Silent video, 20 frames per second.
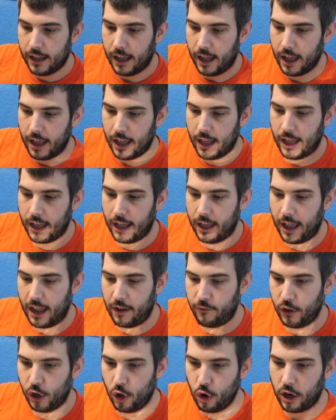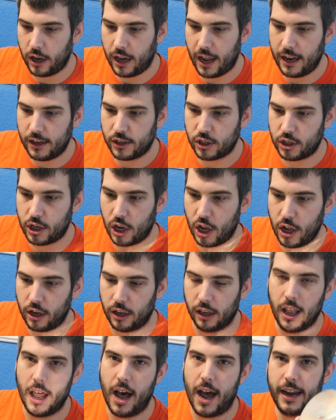If you look at it in
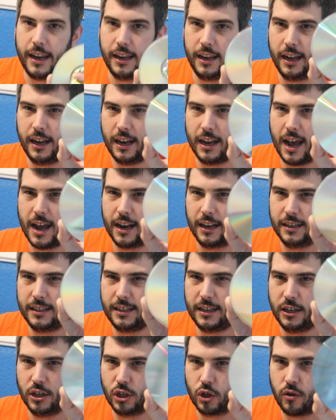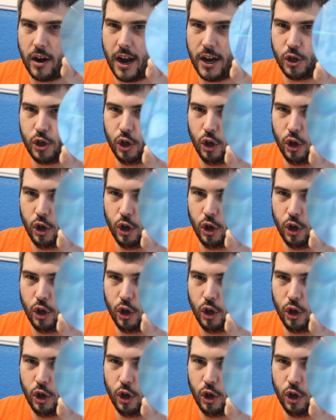certain light, you can hardly see a scratch.